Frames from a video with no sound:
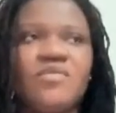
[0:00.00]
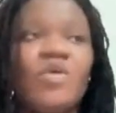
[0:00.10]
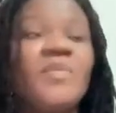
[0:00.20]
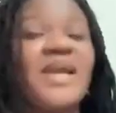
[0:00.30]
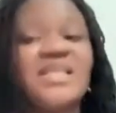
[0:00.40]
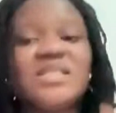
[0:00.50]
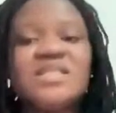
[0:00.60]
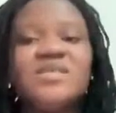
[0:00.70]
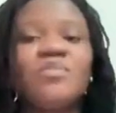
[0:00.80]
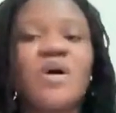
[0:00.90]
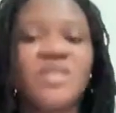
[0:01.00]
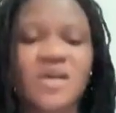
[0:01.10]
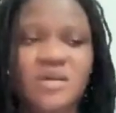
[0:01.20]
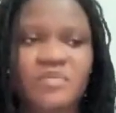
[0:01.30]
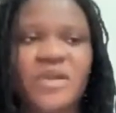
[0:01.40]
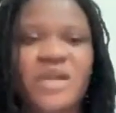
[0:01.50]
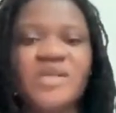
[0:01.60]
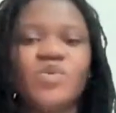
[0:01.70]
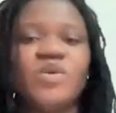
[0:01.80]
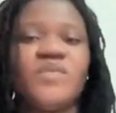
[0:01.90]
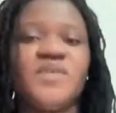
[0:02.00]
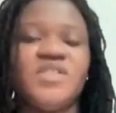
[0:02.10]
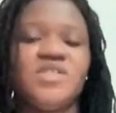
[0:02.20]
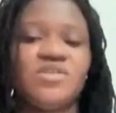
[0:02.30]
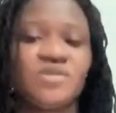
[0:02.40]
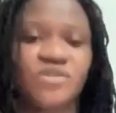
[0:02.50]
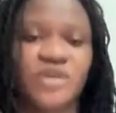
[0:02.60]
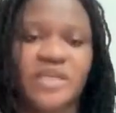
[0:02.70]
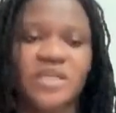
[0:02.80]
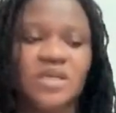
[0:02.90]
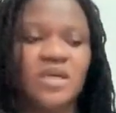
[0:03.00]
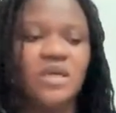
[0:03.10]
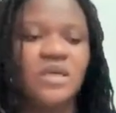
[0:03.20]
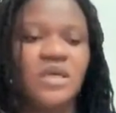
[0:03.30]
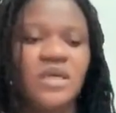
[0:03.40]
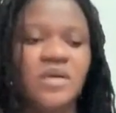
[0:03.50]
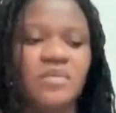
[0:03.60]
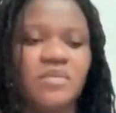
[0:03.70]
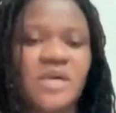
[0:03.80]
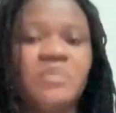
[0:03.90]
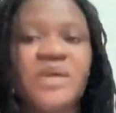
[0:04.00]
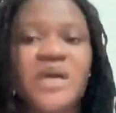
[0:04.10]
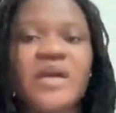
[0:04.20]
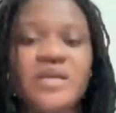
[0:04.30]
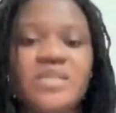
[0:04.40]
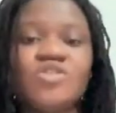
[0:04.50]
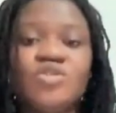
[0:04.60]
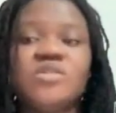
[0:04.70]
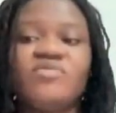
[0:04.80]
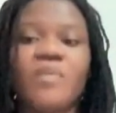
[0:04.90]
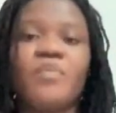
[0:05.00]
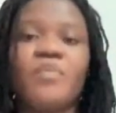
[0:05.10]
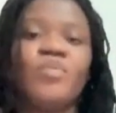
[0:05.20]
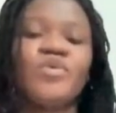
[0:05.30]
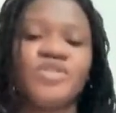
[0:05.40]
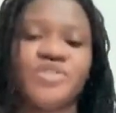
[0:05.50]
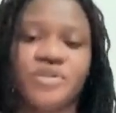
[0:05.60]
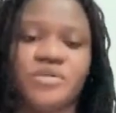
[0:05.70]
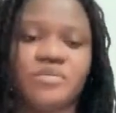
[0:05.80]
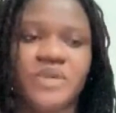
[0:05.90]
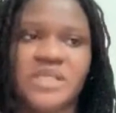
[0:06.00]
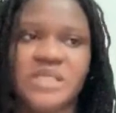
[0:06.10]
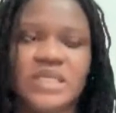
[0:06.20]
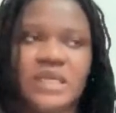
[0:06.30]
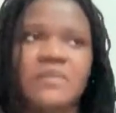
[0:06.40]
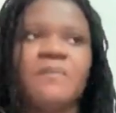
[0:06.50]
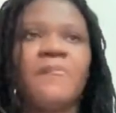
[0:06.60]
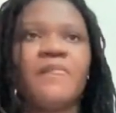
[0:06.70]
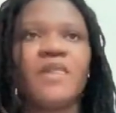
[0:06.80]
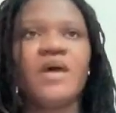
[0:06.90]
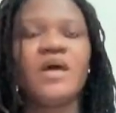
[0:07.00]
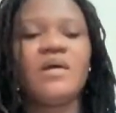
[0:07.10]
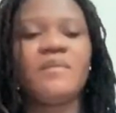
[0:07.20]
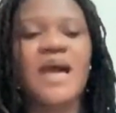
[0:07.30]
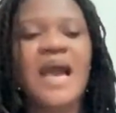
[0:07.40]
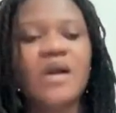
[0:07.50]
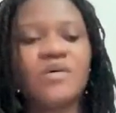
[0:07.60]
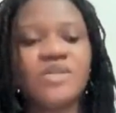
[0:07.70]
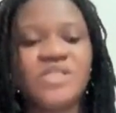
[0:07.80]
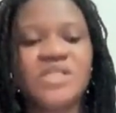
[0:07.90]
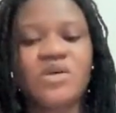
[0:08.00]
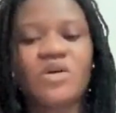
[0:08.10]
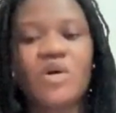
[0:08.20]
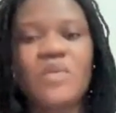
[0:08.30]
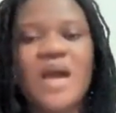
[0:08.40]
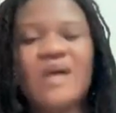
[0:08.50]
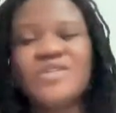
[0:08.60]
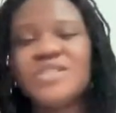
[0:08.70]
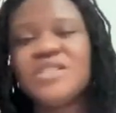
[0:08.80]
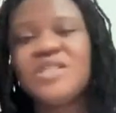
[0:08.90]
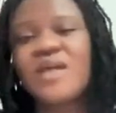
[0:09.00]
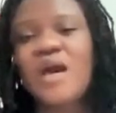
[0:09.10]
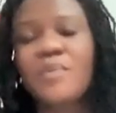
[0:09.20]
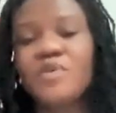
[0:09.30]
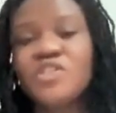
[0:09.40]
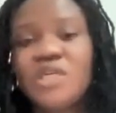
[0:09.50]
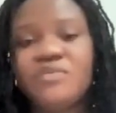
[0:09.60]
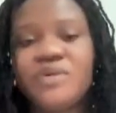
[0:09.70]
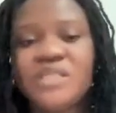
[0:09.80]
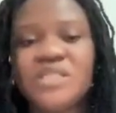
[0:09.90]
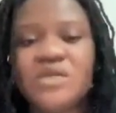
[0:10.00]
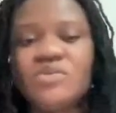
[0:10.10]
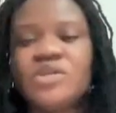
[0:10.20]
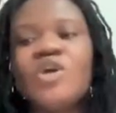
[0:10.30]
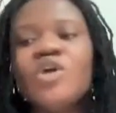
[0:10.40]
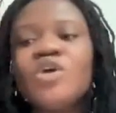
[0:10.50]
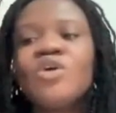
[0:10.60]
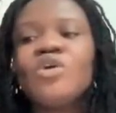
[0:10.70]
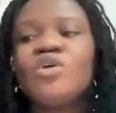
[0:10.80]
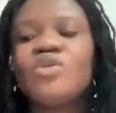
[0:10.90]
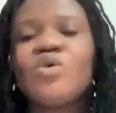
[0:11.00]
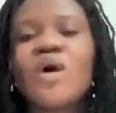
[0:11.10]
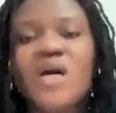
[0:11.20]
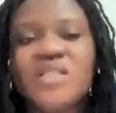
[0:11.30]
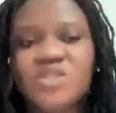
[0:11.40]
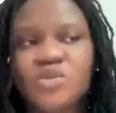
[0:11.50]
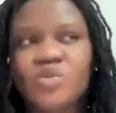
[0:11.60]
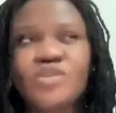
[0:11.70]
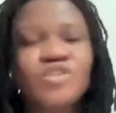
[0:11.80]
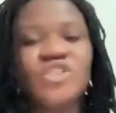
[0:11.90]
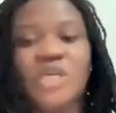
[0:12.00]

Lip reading: marketing is the mother. PR is one of its children. And PR is used for promotion, basically. How does it help you generate sales? You can't want to